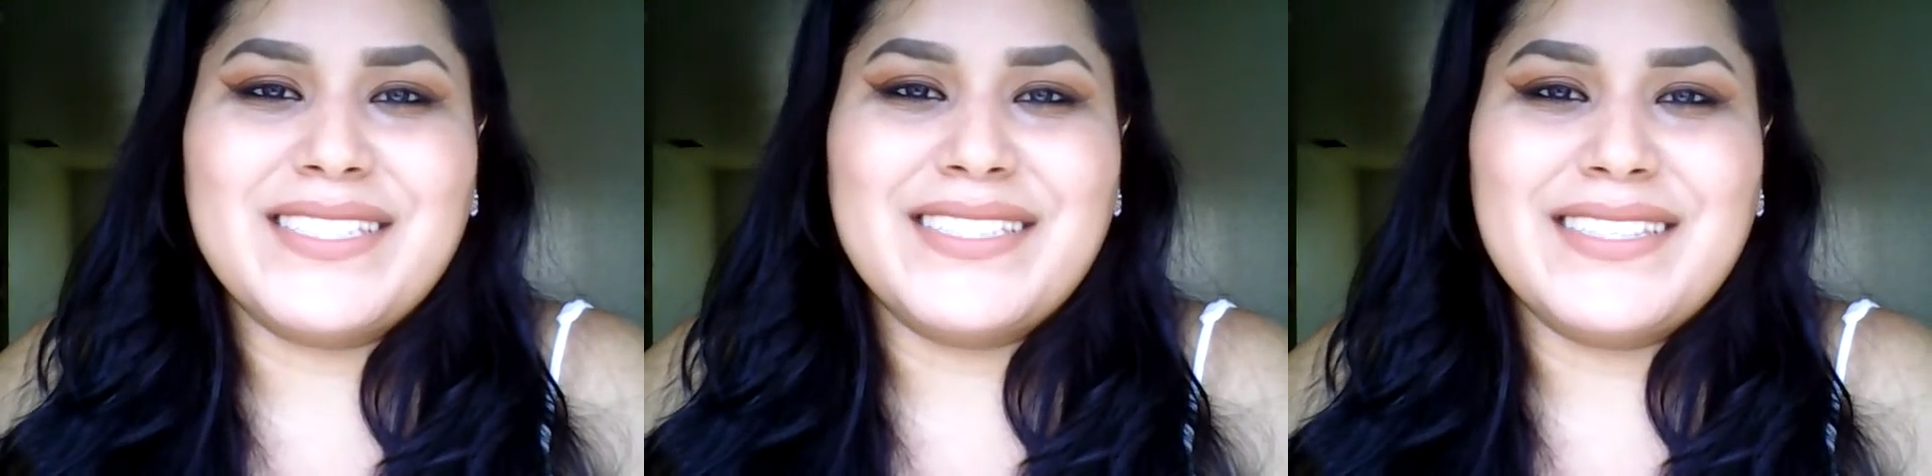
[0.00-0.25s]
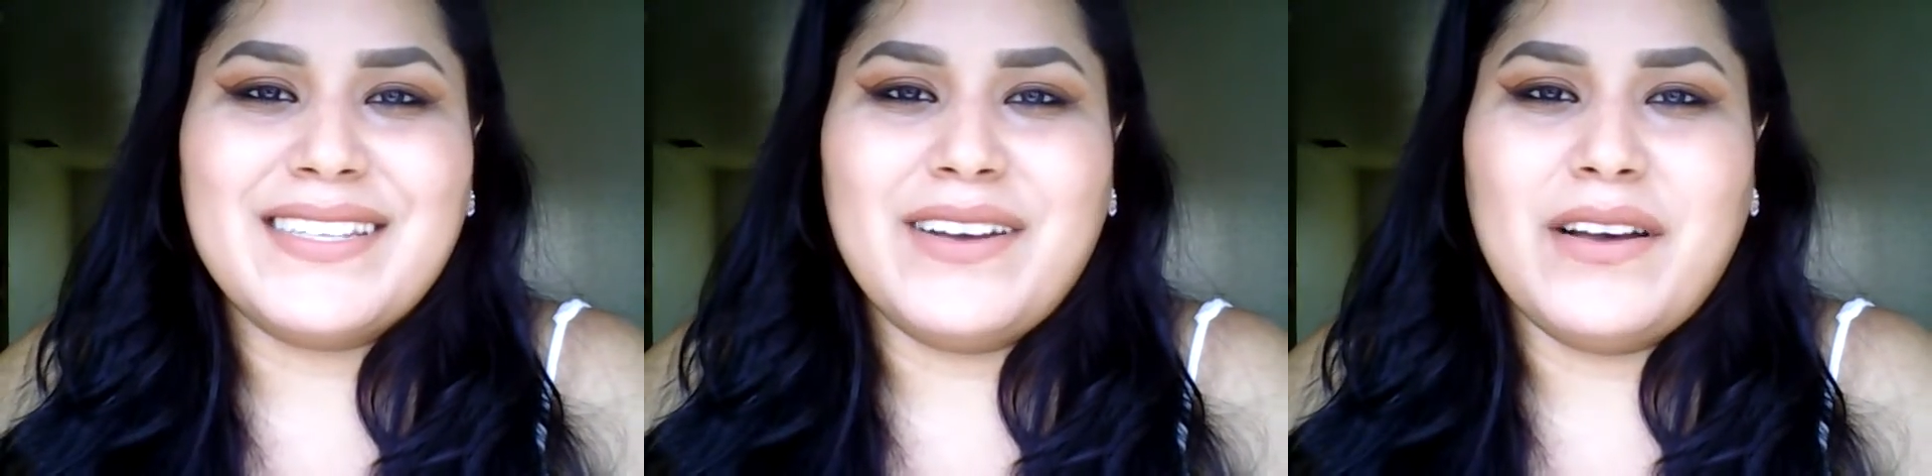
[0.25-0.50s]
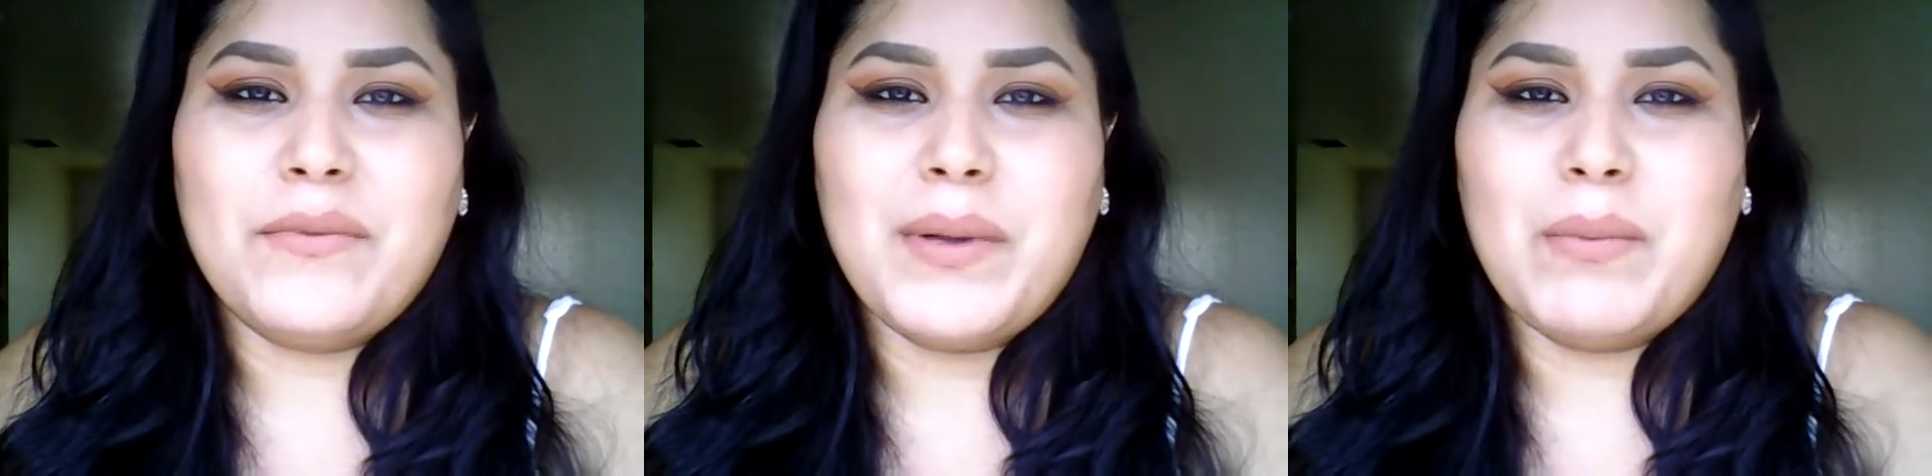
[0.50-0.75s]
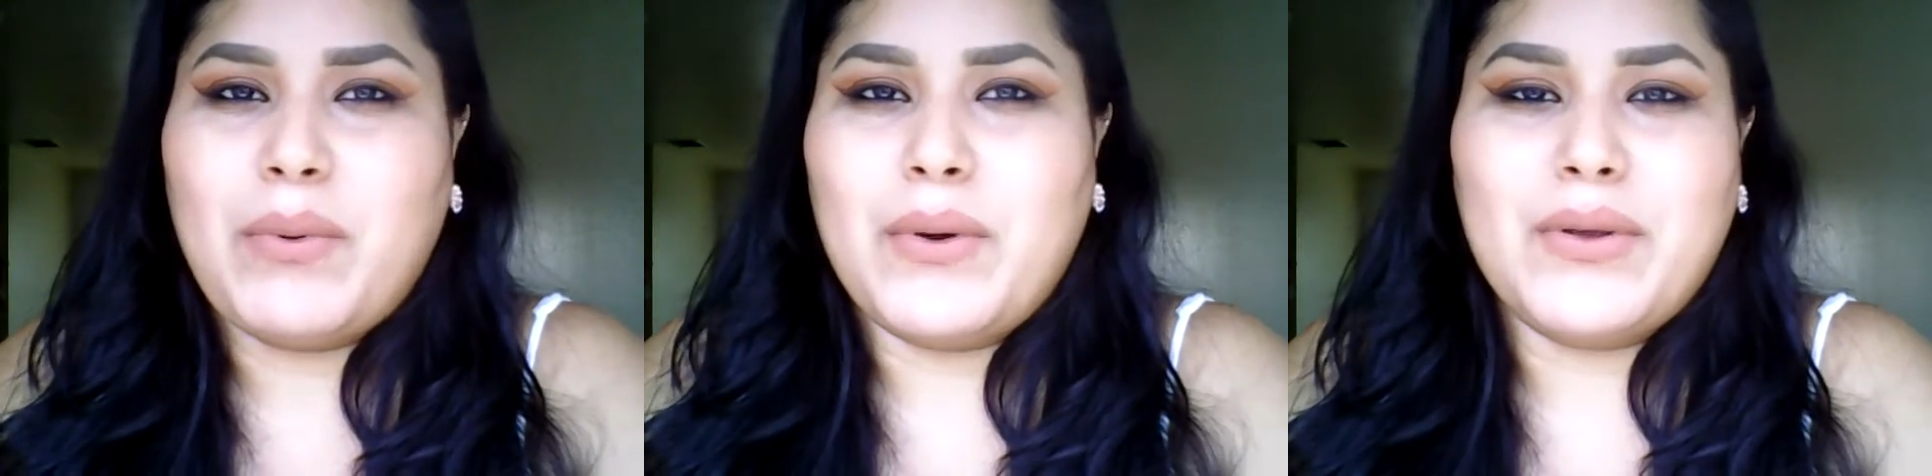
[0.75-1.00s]
and stuff,
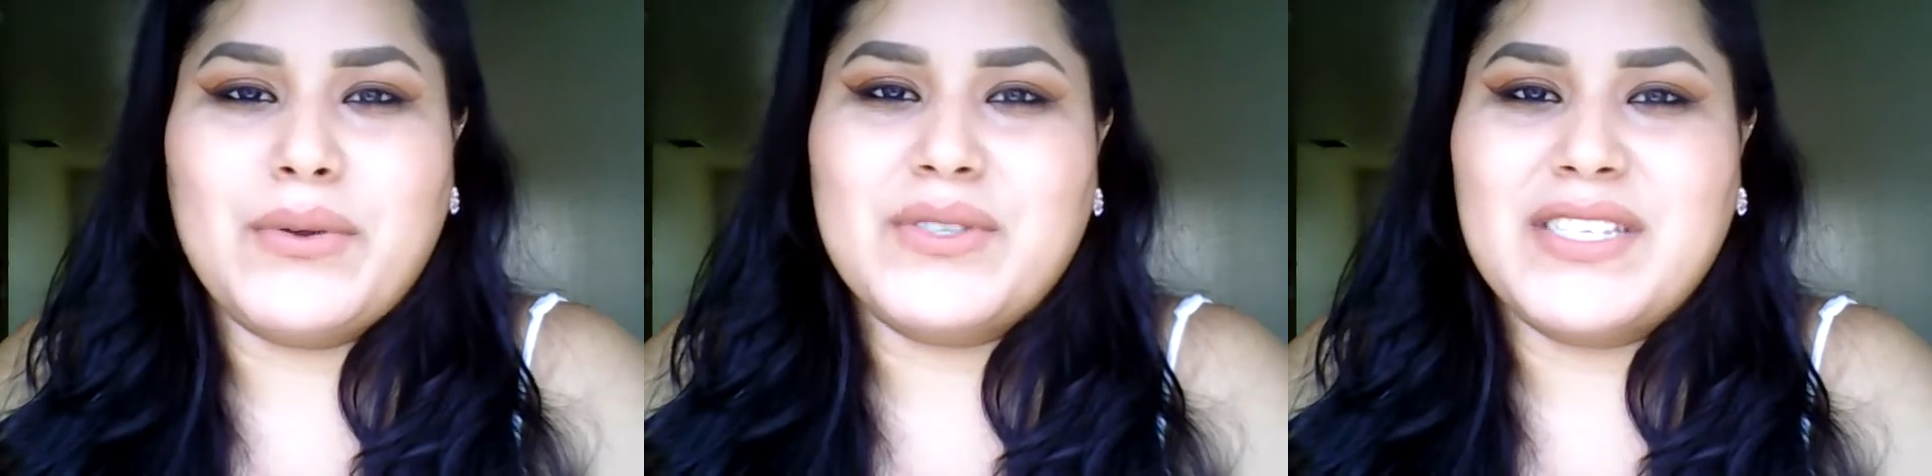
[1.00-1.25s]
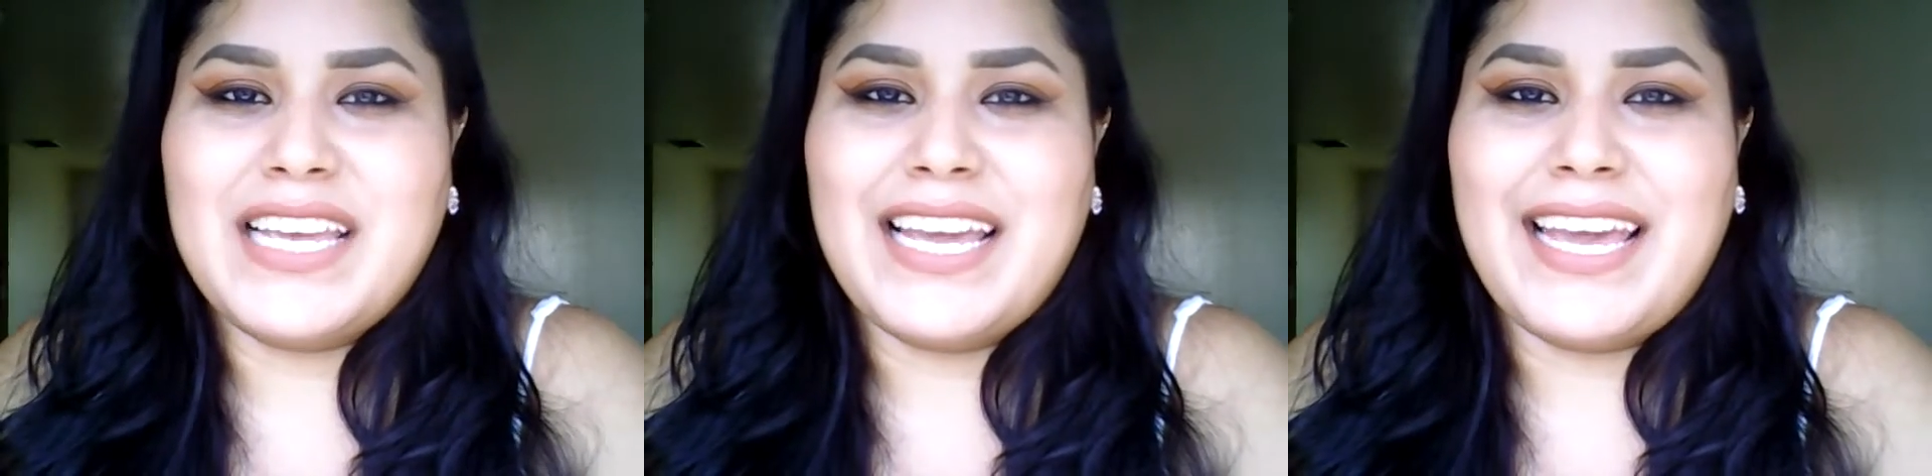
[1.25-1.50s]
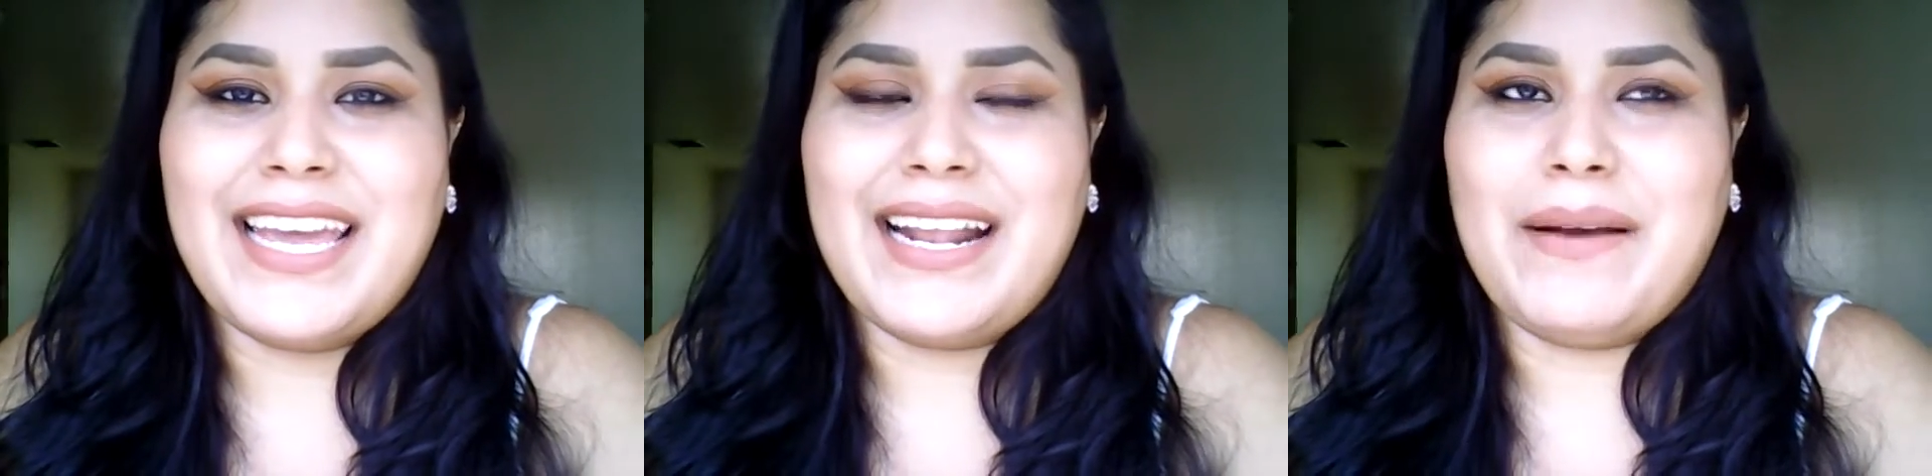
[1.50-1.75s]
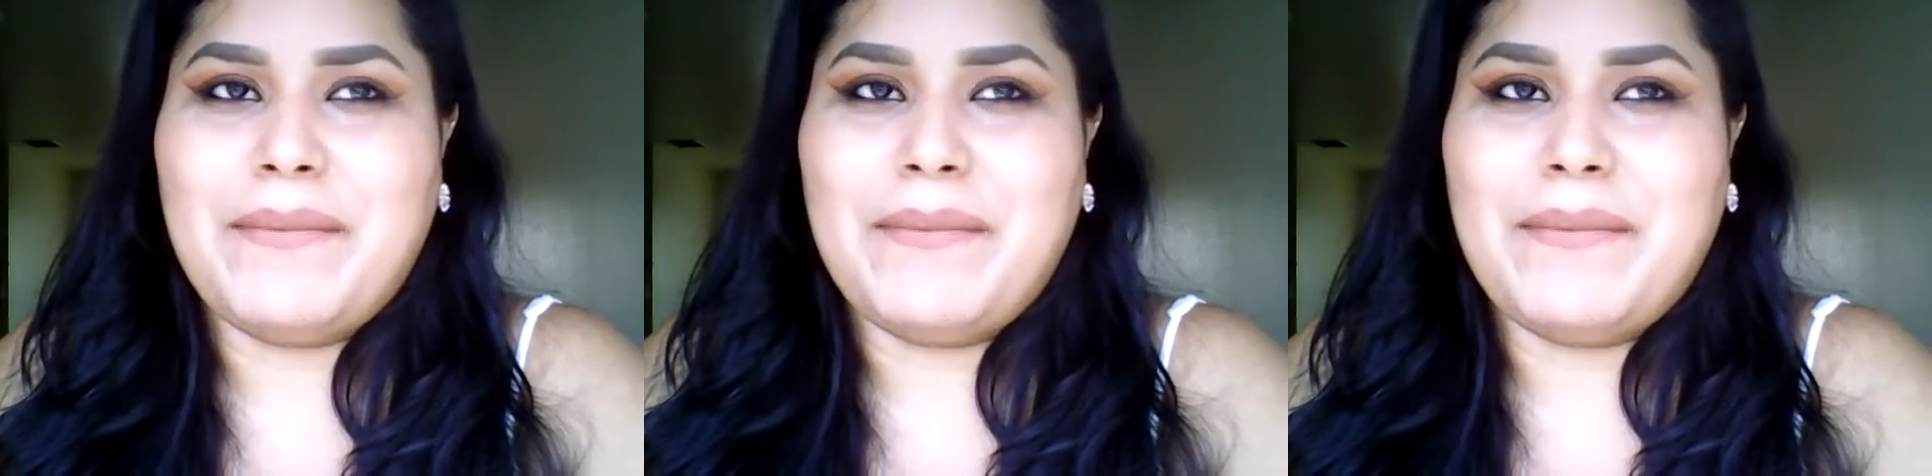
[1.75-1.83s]
people using it.